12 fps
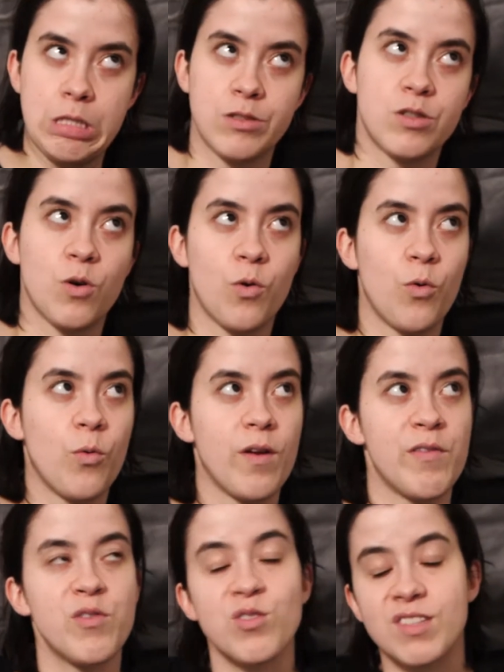So
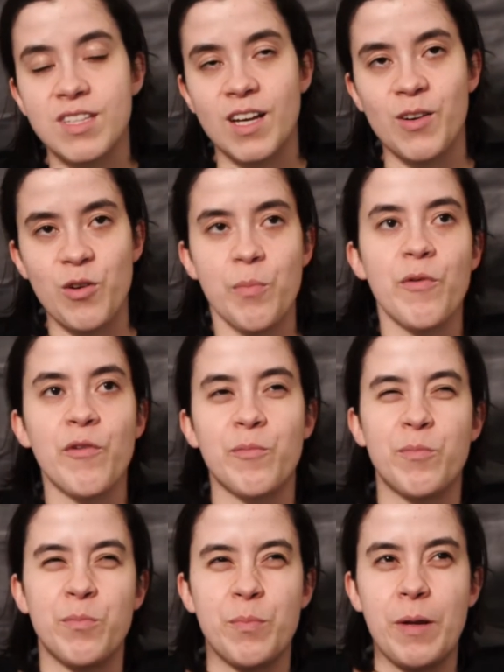if you see a group of
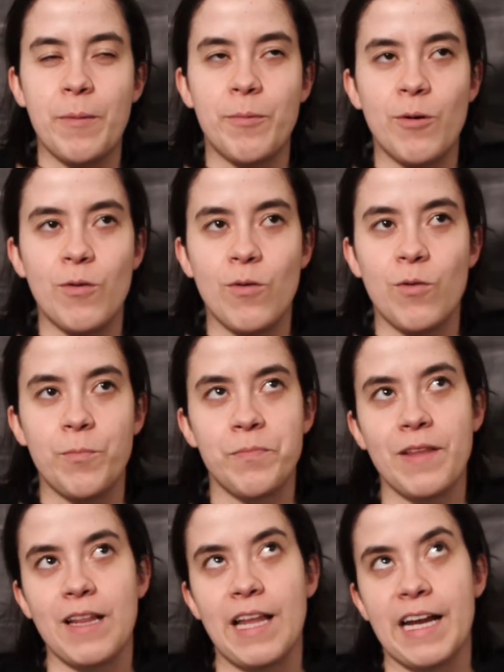people,
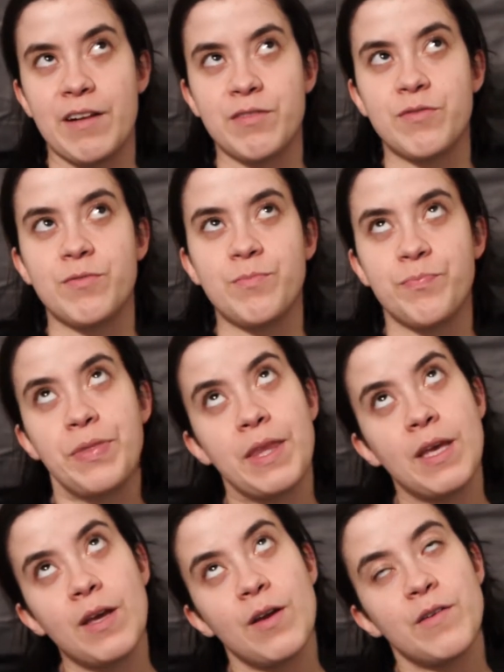like
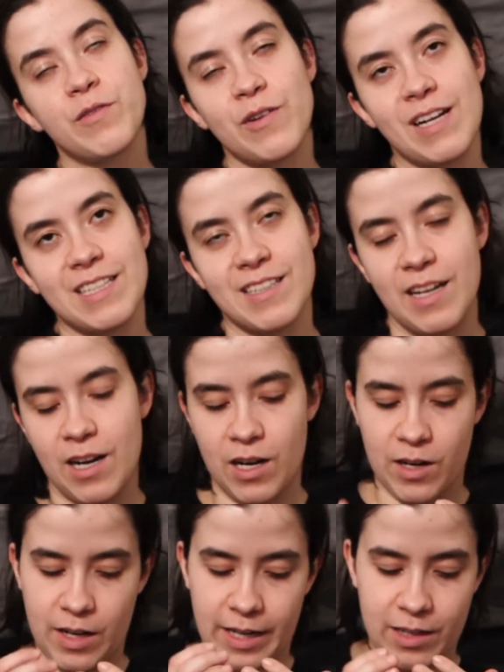friends that
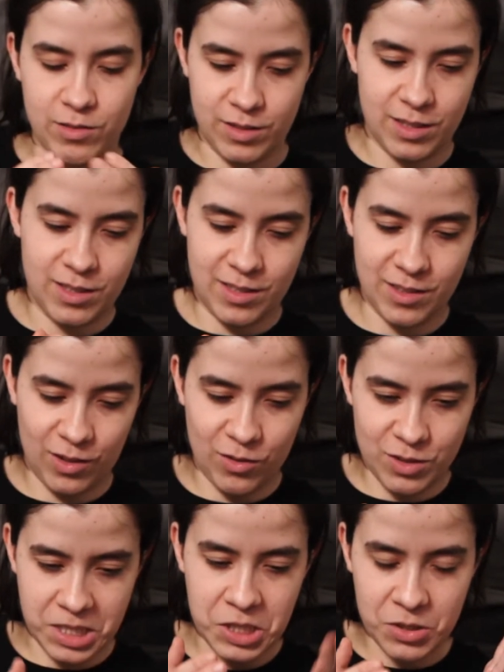are like
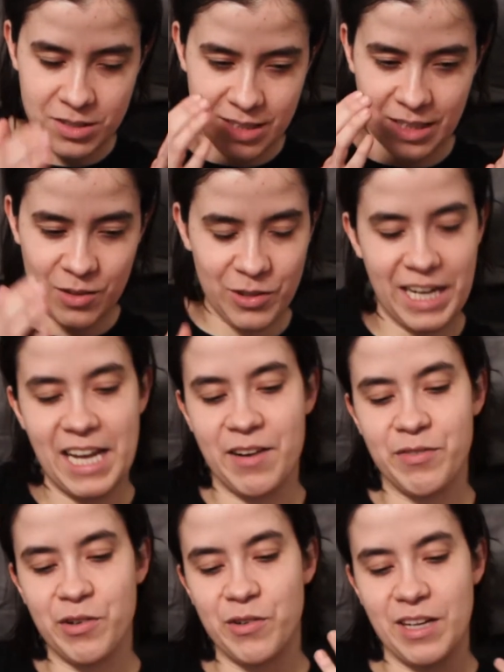continuously looking at
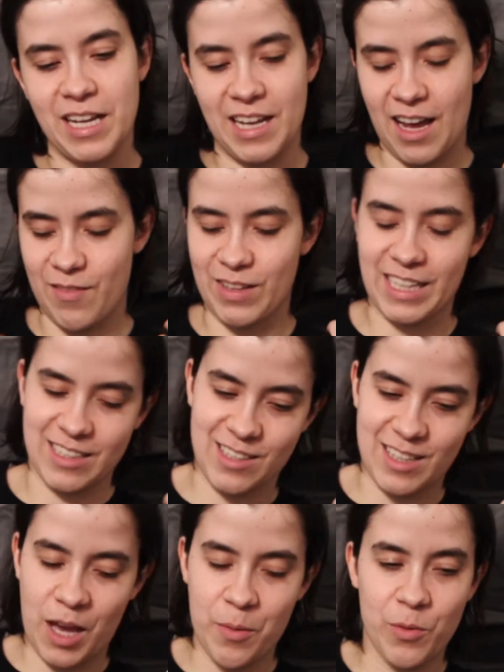a phone and have like
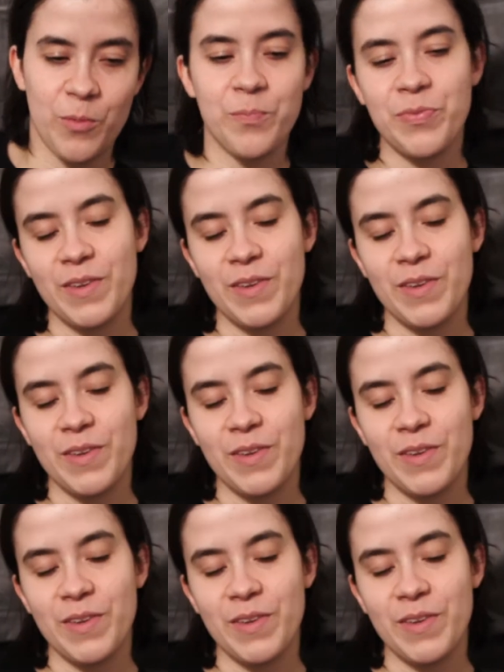this cable